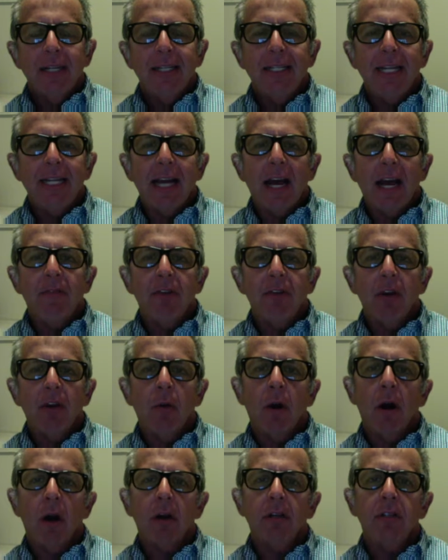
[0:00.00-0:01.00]

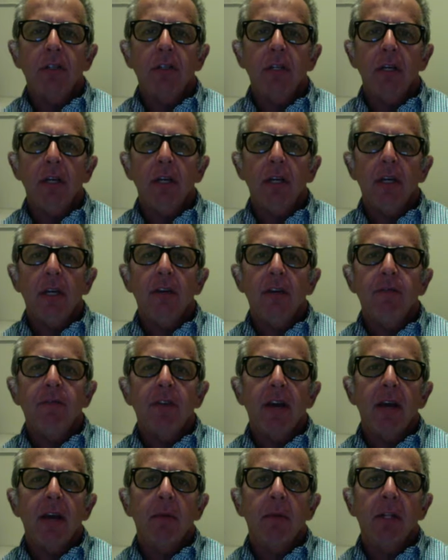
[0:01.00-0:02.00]
DIVORCE,
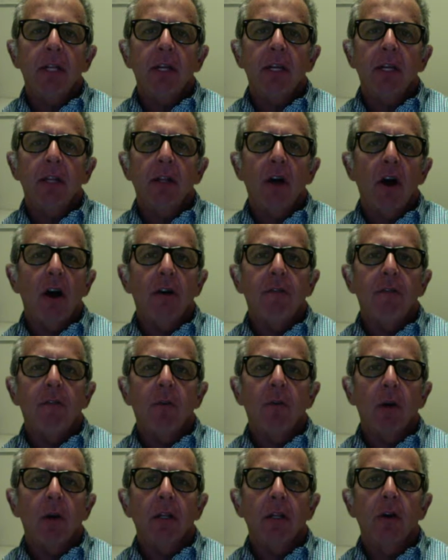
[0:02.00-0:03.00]
family law
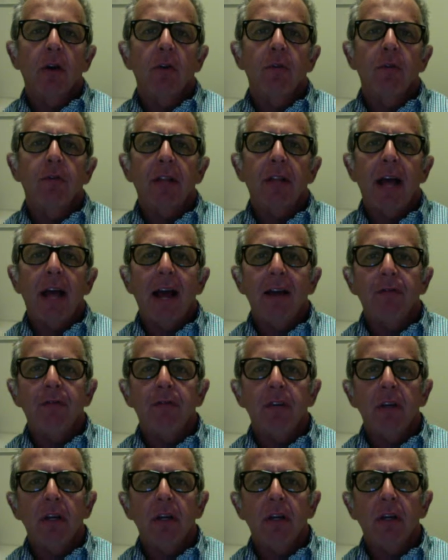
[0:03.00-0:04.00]
for a low flat
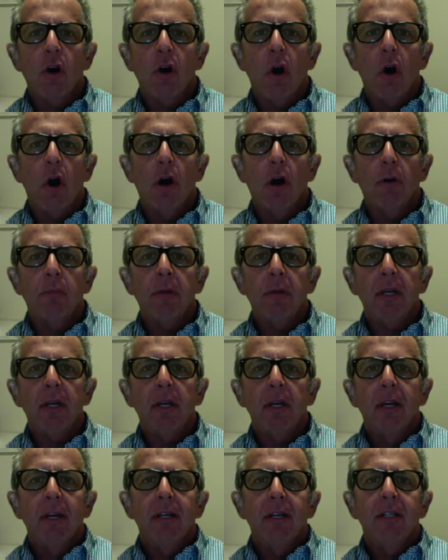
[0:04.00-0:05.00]
fee. Call
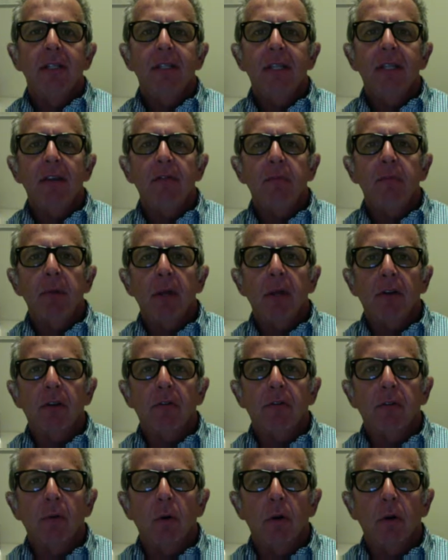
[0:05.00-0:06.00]
me, Steve Miller,
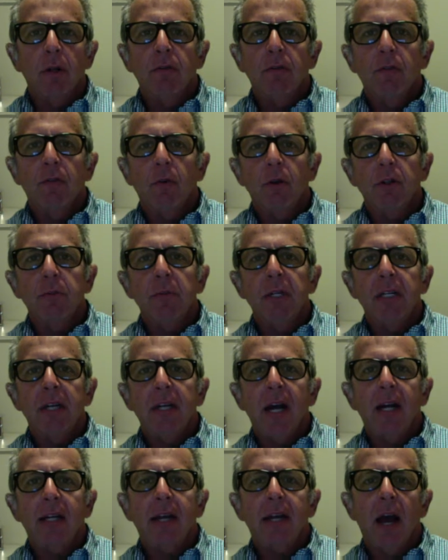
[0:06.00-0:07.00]

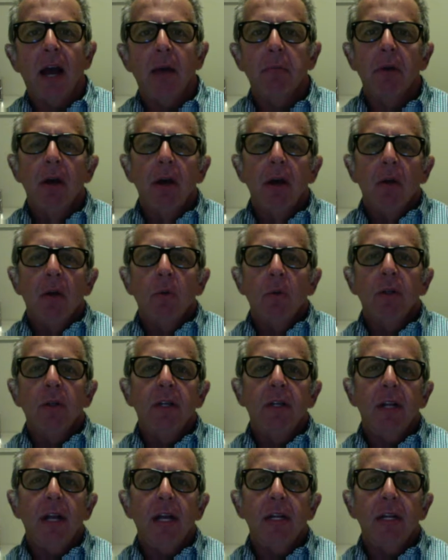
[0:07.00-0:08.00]
FloridaDivorceMe.com, with
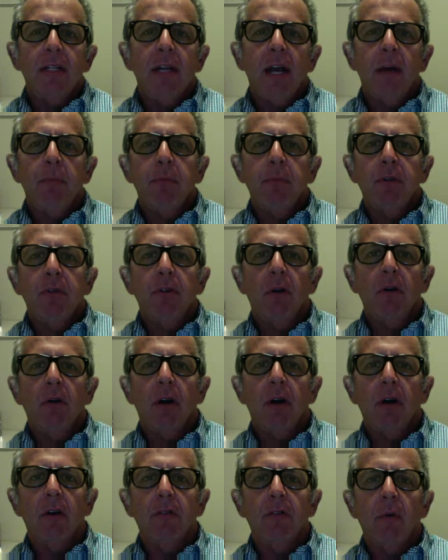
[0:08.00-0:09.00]
today's episode
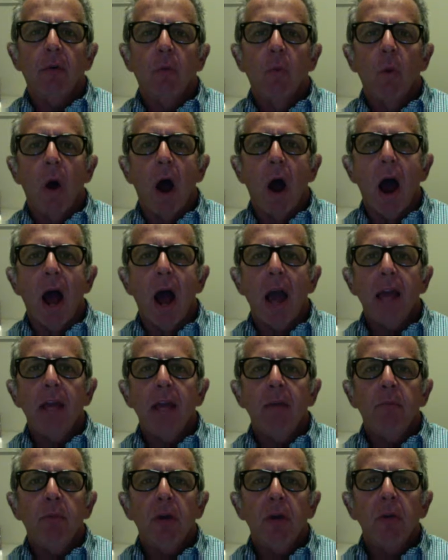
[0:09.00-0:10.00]
of
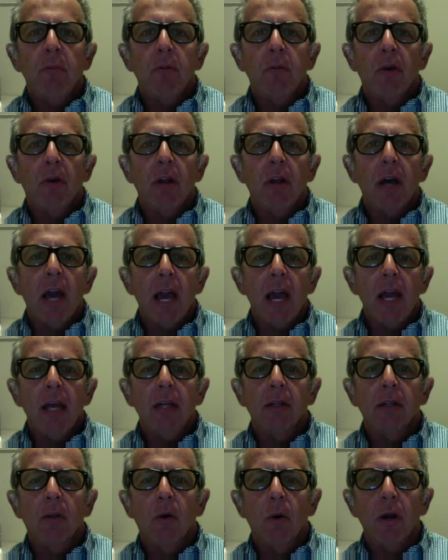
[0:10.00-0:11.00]
Why People
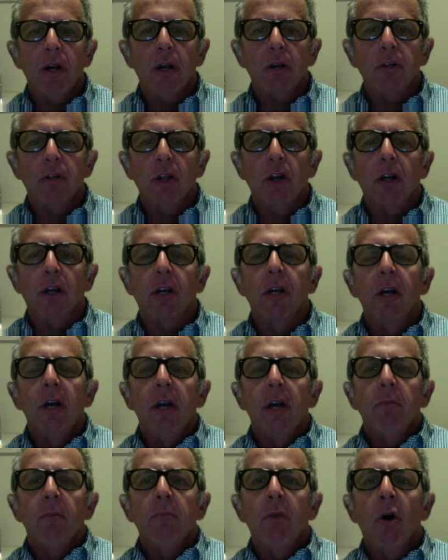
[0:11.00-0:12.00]
Hate Lawyers. Look,
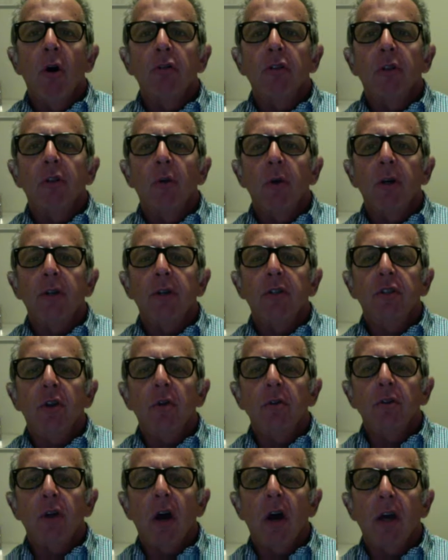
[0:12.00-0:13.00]
most lawyers
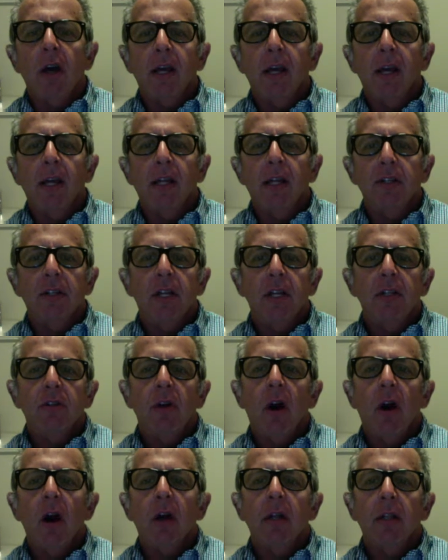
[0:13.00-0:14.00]
don't talk English. They
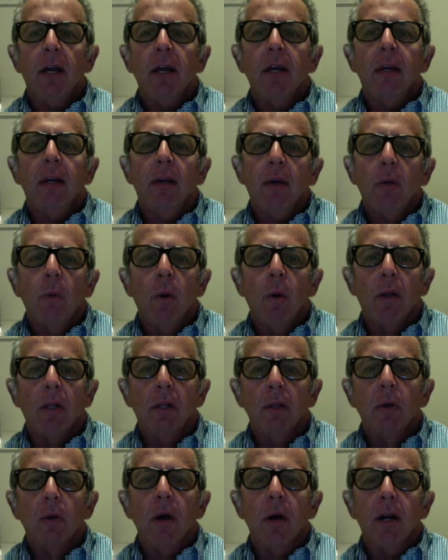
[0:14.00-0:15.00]
talk like, well, a
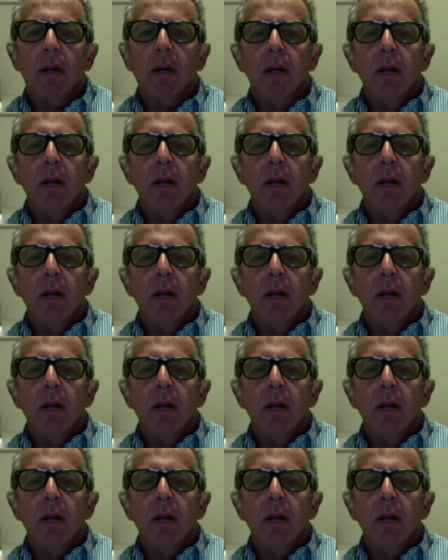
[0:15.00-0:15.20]
lawyer.